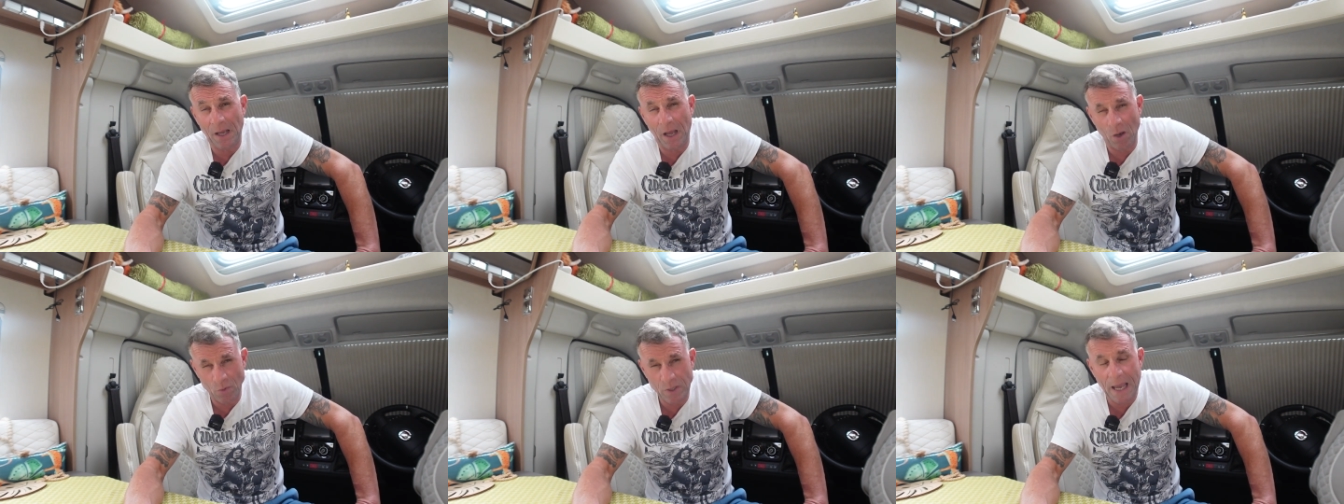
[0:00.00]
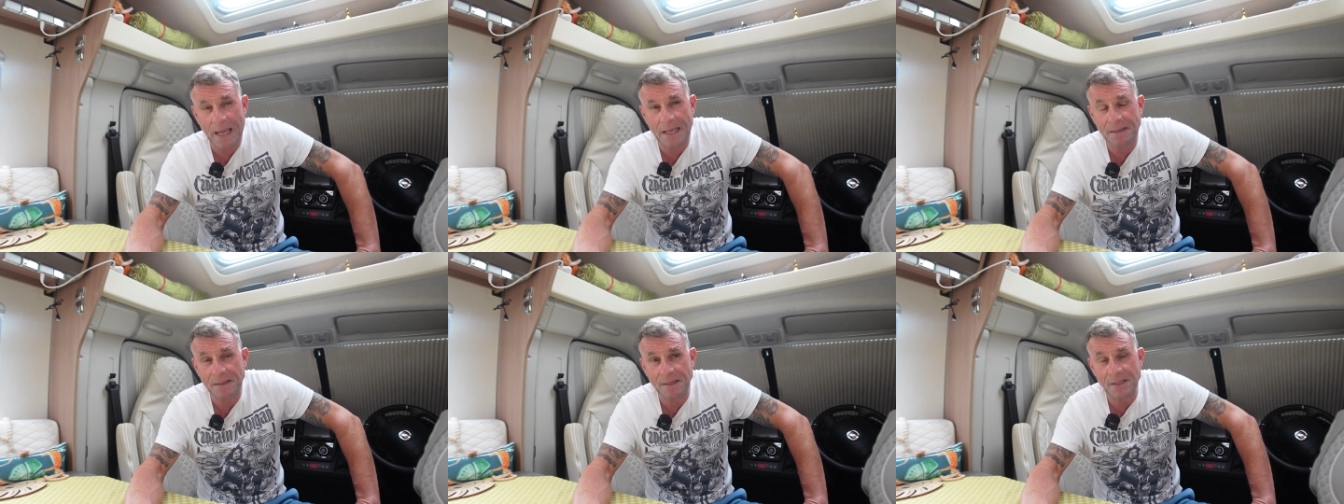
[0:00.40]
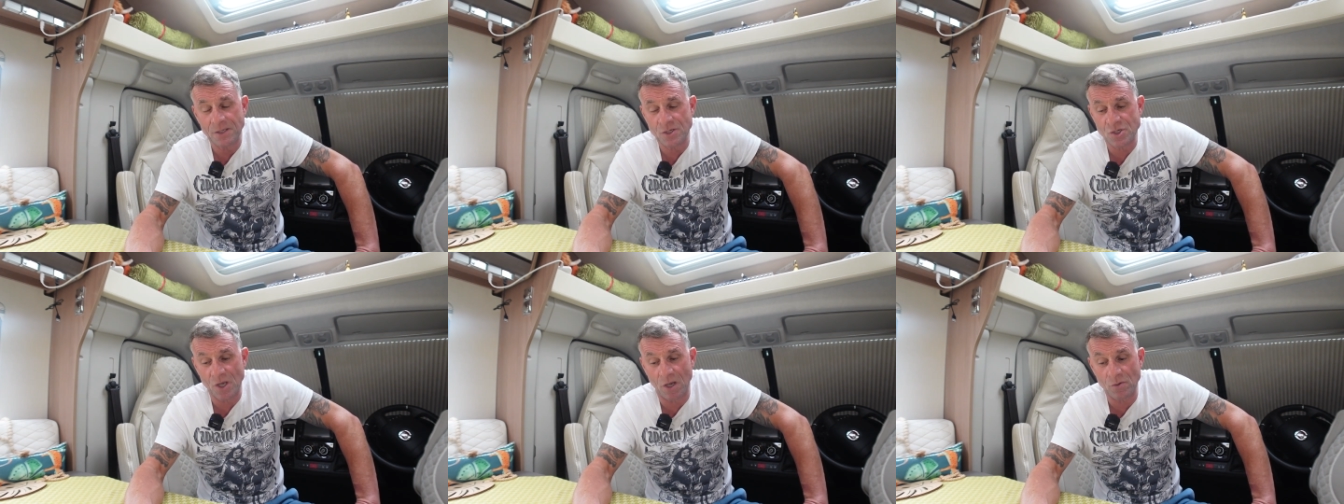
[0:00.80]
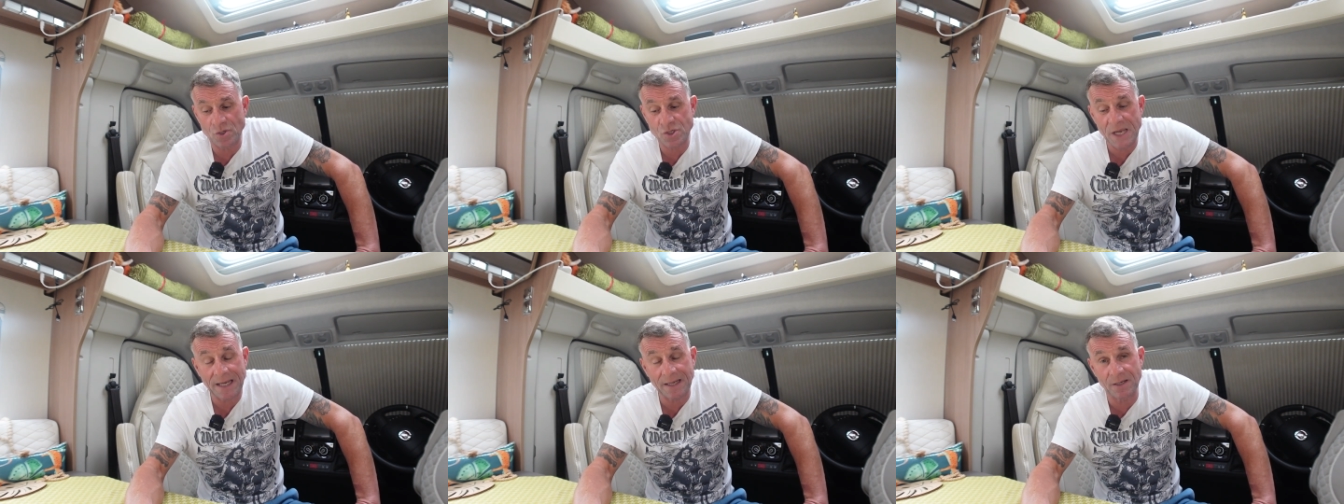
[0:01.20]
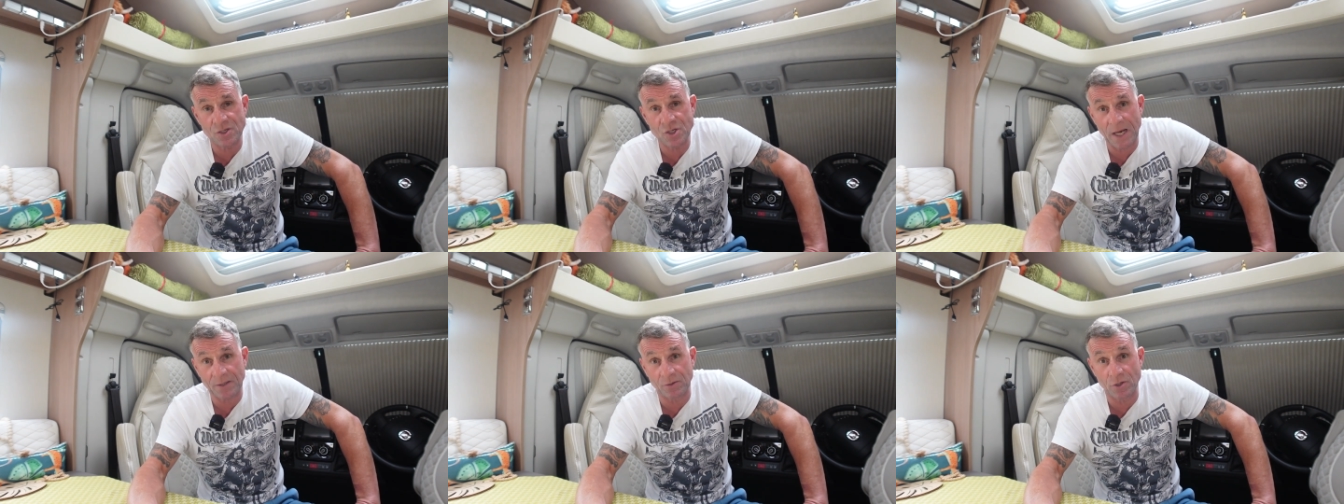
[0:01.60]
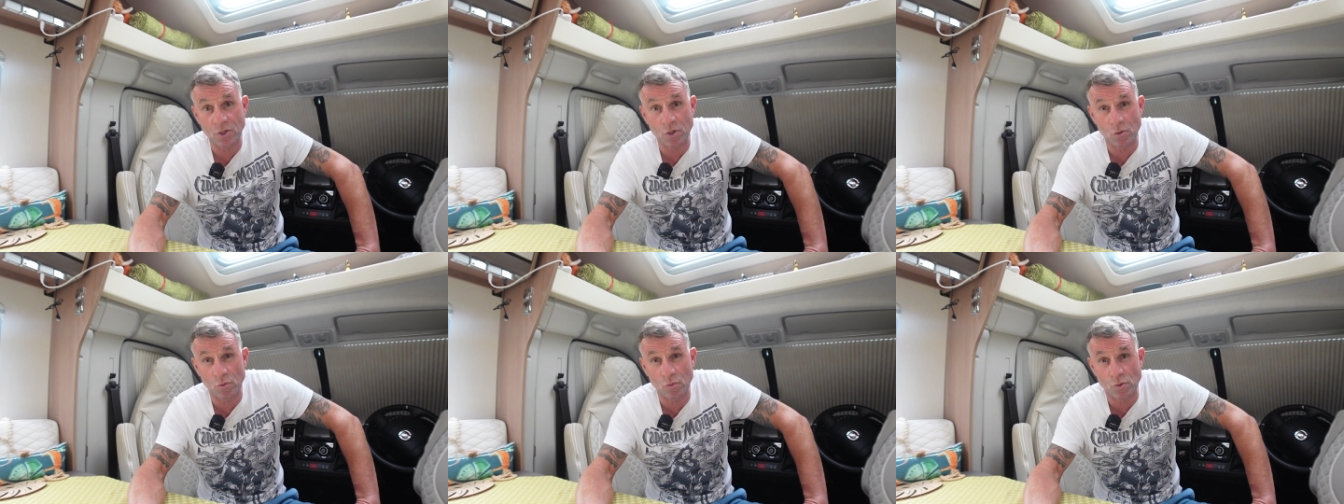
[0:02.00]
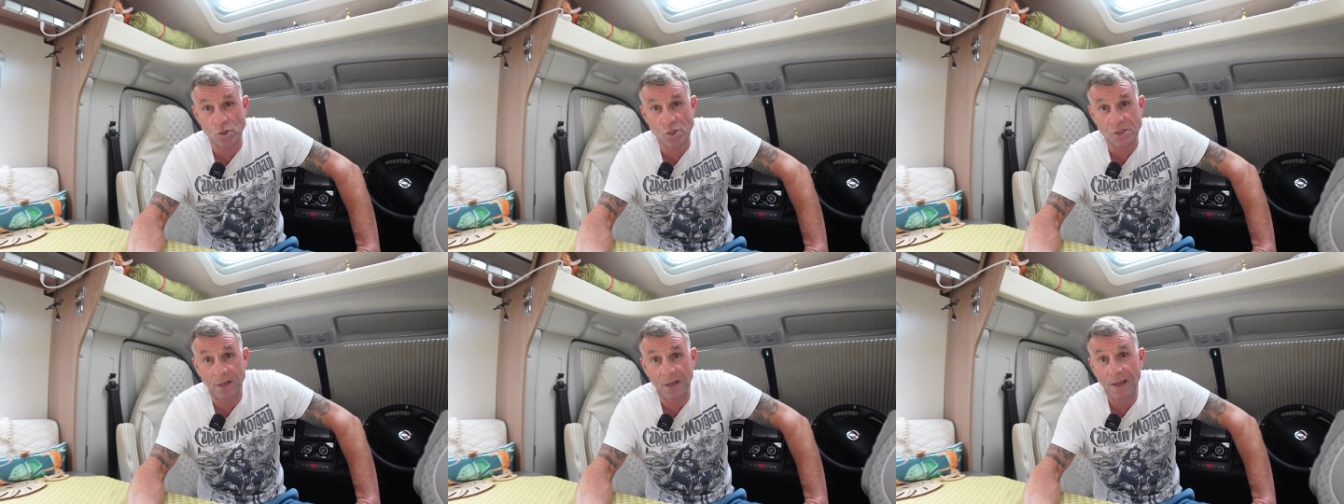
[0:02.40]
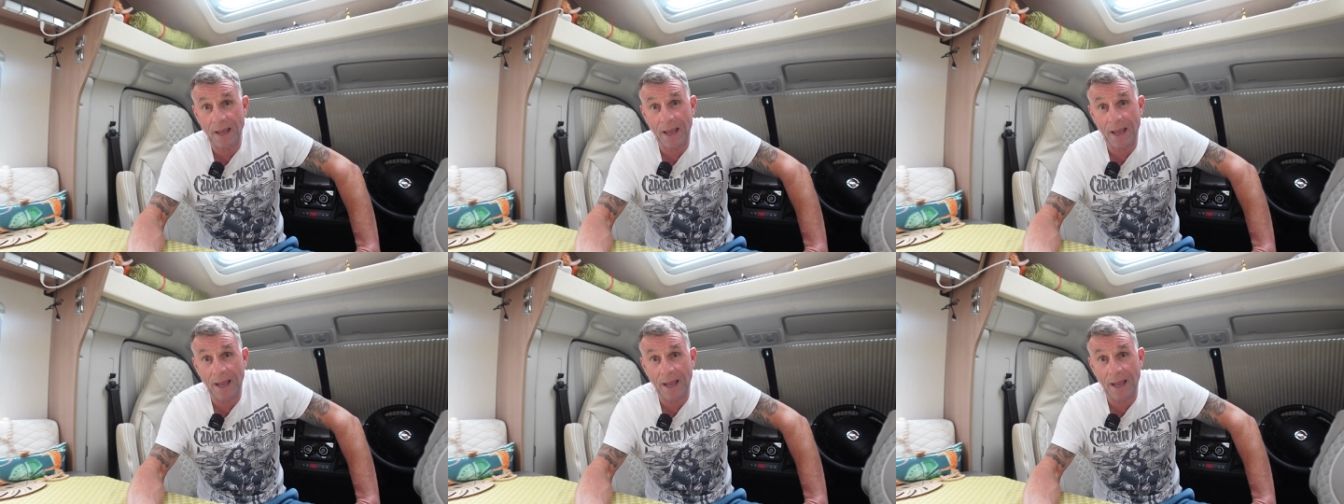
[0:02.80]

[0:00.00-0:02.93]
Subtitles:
okay, so second injector used,